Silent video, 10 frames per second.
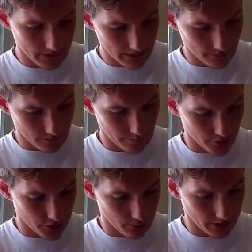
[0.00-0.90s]
from fishing
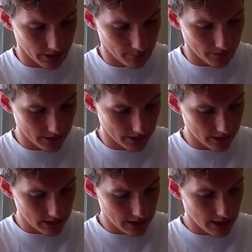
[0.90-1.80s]
with them.
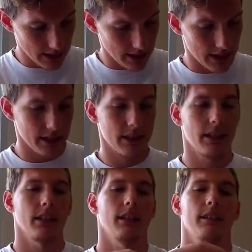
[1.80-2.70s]
And
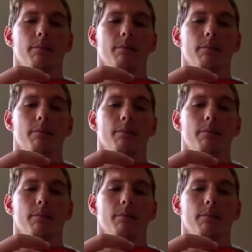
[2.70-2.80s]
then